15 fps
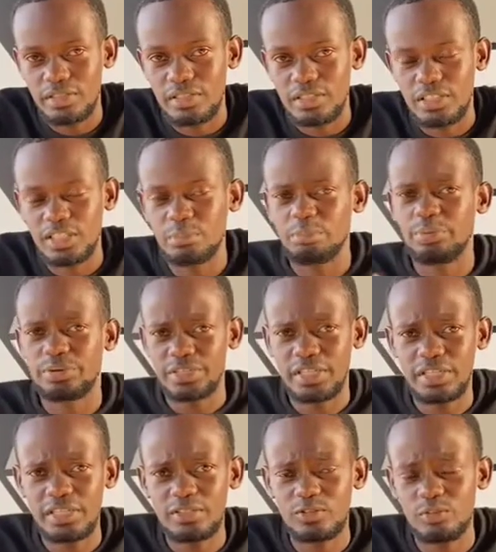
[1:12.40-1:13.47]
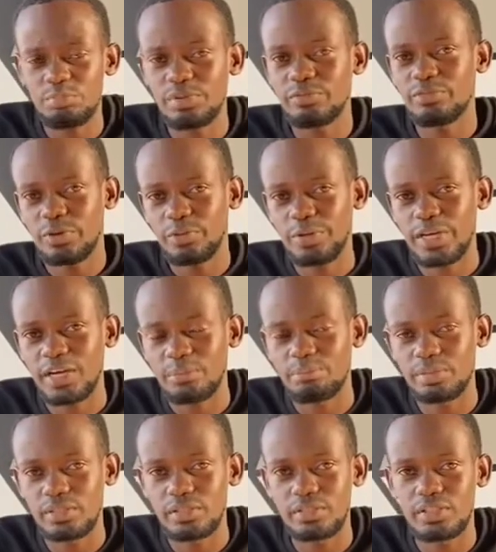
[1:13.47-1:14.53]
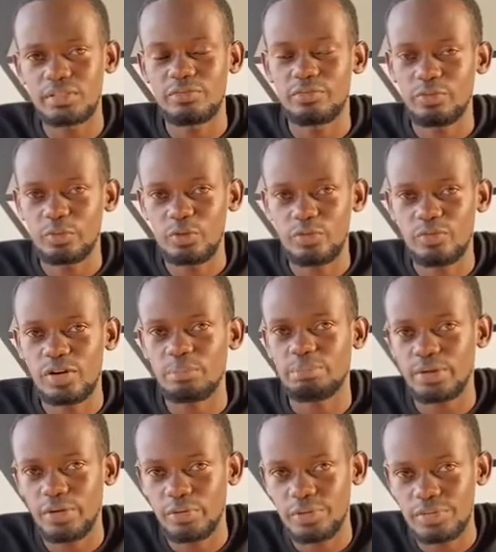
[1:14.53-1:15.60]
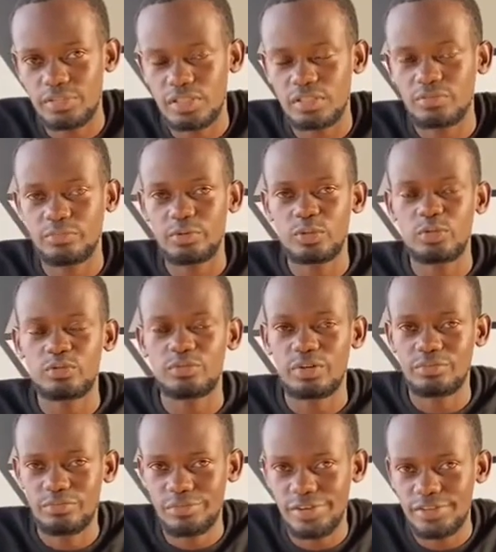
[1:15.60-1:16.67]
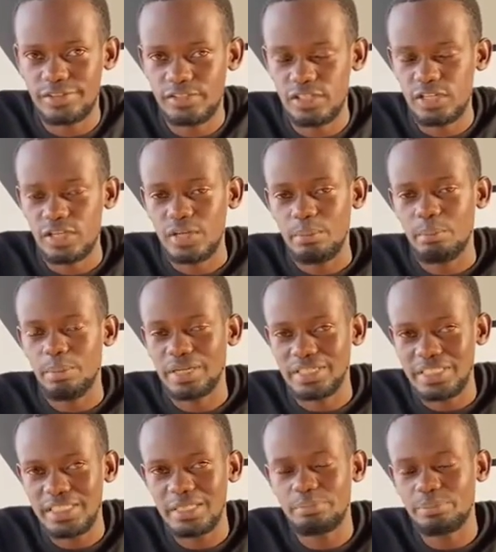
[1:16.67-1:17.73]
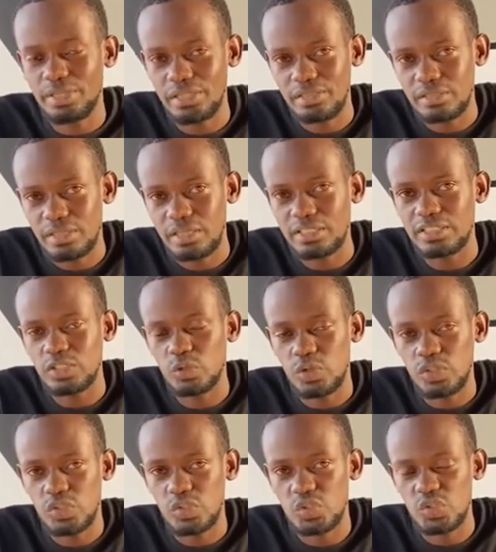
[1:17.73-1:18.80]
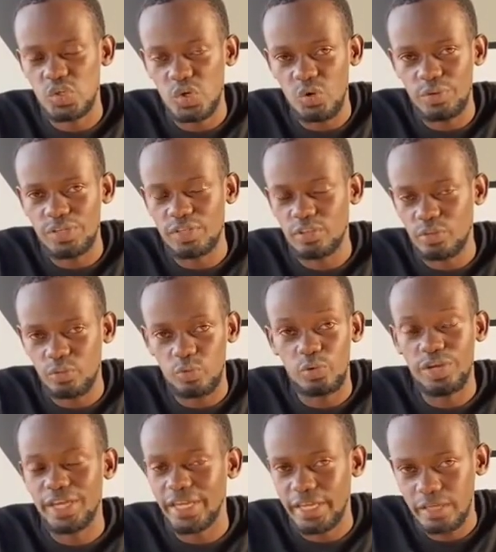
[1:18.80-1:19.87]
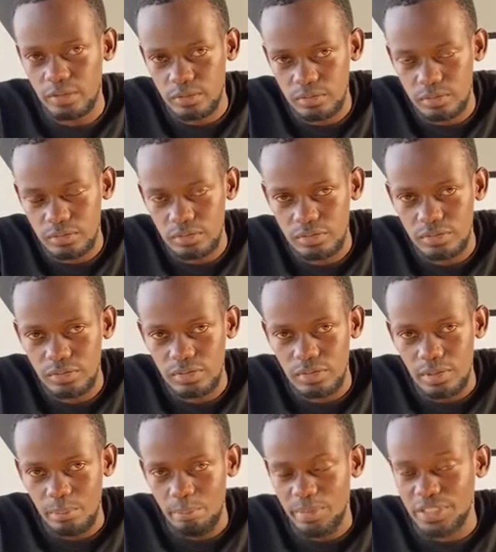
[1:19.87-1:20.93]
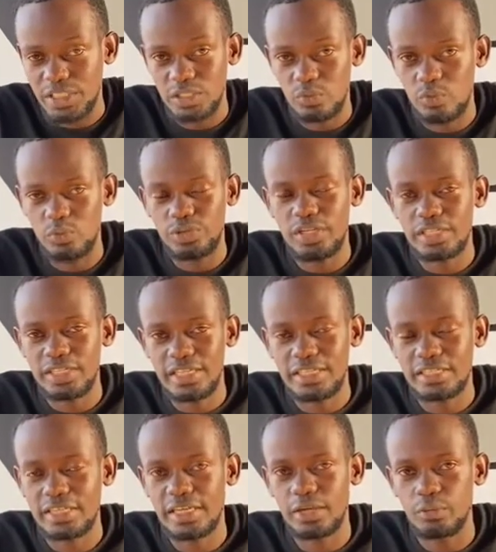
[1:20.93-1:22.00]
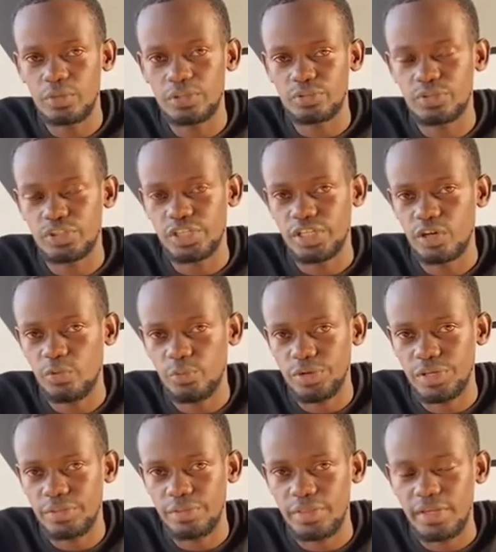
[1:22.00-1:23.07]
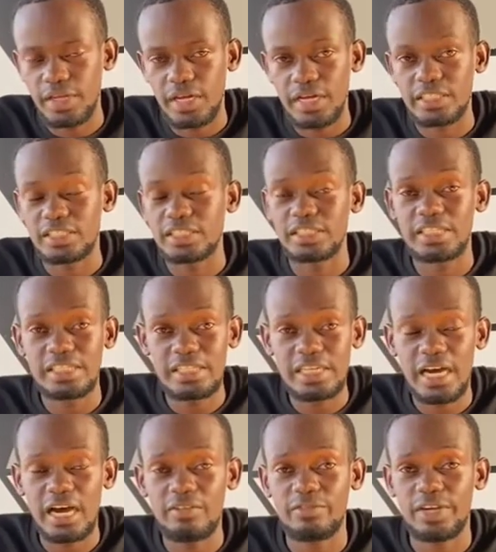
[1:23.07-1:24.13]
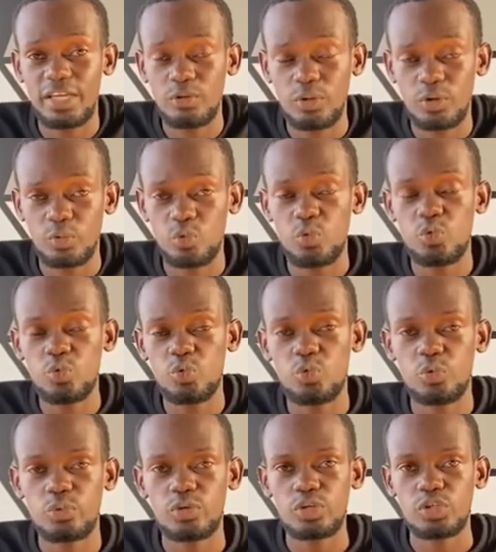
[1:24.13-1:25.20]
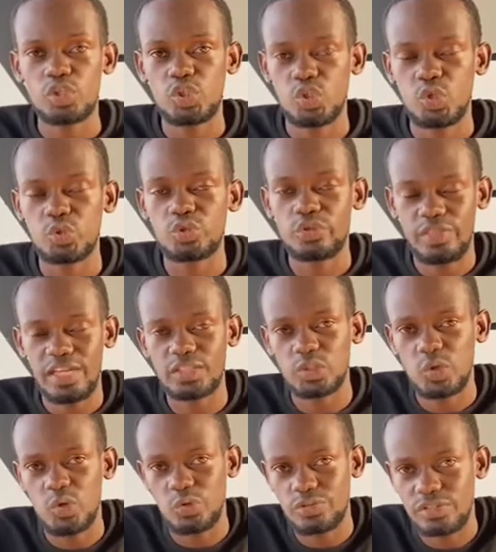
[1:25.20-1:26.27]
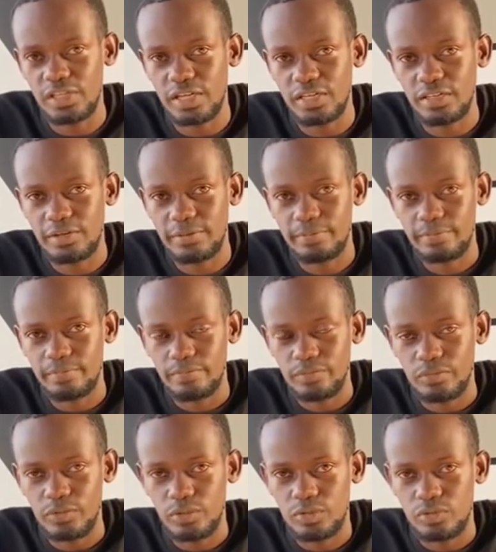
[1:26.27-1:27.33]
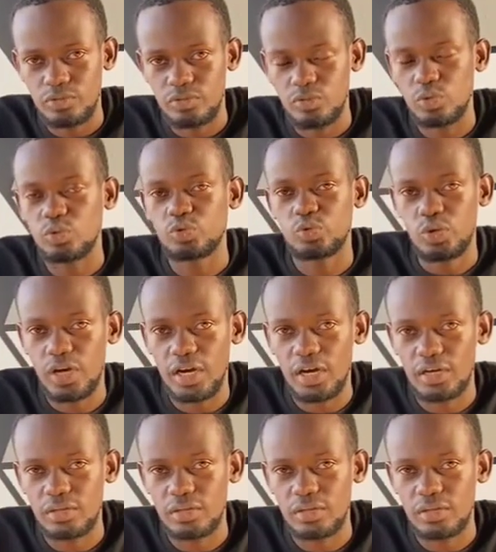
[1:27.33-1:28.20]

She pretended to be very happy in front of her parents, in front of her friends, but deep inside she was going through hell. But she couldn't get anyone to share with, and she didn't have anyone who showed that concern to talk to her